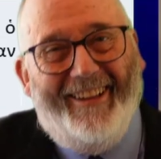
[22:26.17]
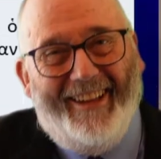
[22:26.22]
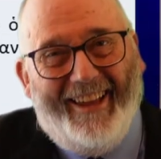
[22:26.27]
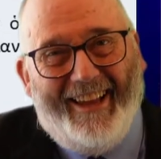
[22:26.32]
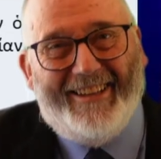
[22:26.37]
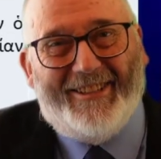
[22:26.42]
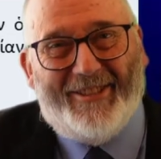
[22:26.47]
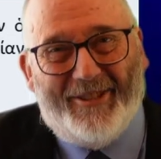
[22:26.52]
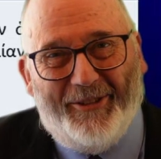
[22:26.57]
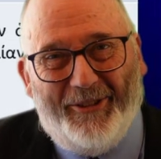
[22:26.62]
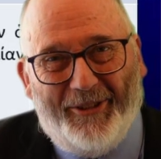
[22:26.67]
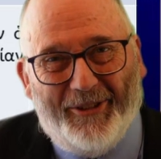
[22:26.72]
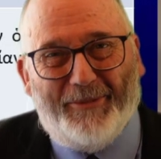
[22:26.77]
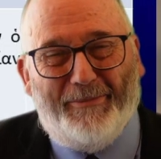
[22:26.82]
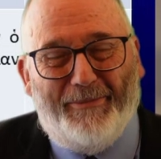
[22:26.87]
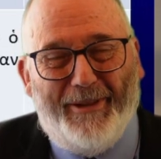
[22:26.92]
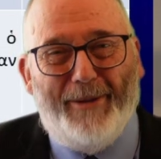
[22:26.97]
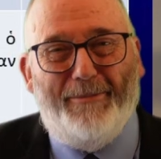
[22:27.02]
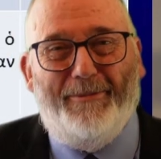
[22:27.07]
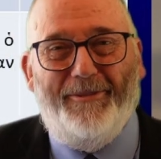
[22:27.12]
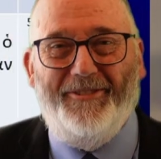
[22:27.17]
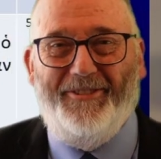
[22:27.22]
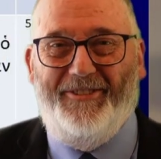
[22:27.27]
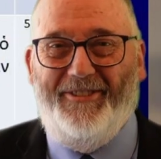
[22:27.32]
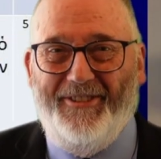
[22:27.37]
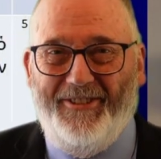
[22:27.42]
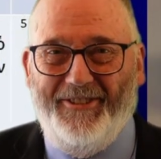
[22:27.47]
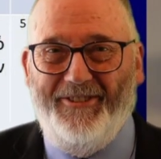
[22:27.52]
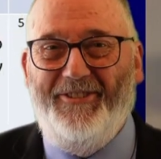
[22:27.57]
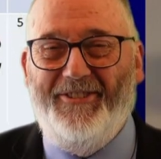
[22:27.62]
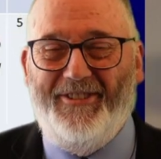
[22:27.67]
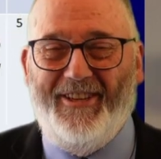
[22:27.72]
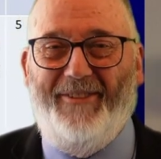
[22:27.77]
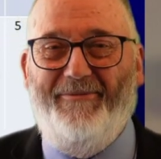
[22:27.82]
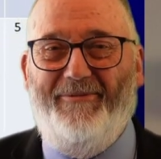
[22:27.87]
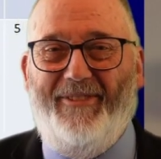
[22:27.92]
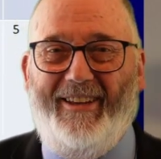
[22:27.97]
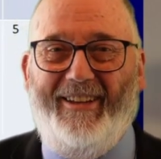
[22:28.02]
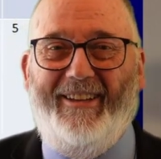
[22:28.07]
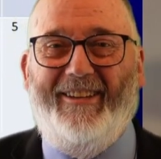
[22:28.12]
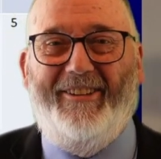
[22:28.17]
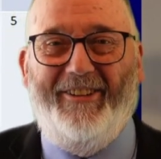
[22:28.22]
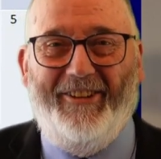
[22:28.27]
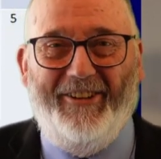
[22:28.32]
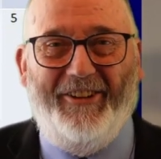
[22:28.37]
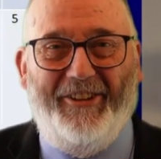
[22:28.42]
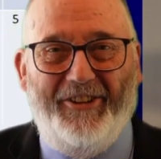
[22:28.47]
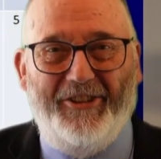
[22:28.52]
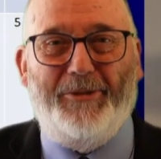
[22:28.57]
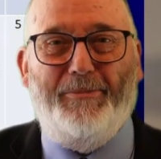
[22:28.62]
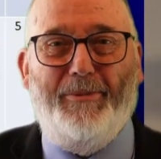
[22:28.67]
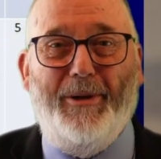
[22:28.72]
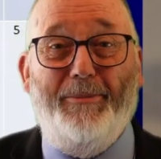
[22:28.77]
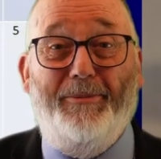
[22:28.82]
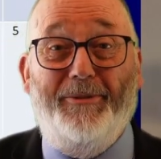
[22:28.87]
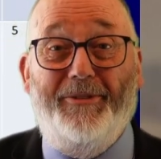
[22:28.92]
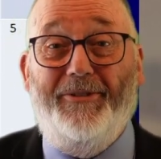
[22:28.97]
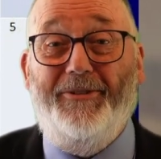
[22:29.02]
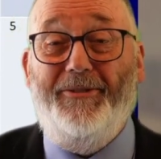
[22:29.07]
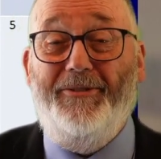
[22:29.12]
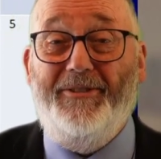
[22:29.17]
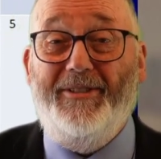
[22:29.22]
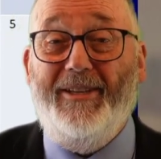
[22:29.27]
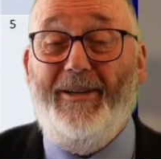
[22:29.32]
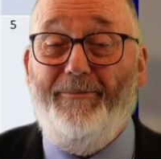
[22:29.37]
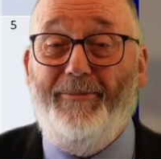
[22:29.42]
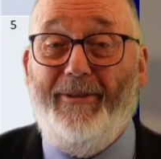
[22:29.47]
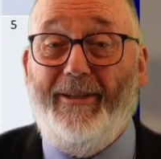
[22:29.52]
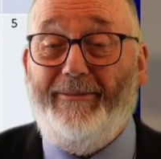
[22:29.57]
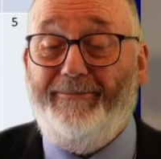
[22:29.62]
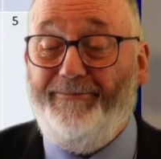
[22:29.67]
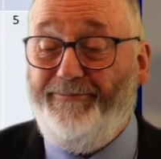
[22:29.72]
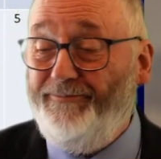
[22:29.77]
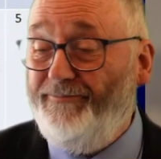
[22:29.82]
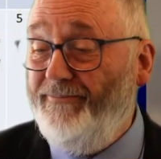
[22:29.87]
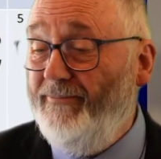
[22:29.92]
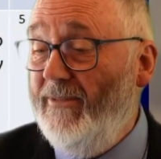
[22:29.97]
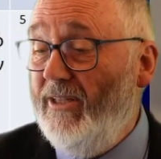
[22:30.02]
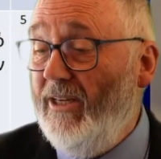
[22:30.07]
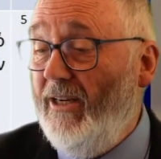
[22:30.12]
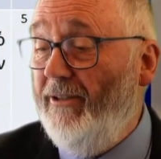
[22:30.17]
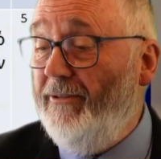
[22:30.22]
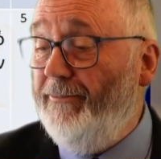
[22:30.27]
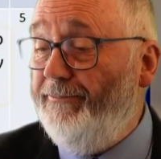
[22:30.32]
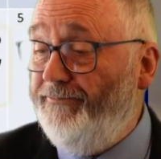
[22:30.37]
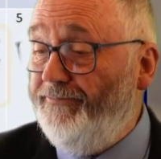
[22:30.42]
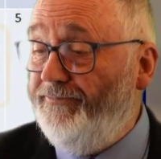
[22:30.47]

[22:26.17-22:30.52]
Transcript: exhort people to do something, urge people to do something. So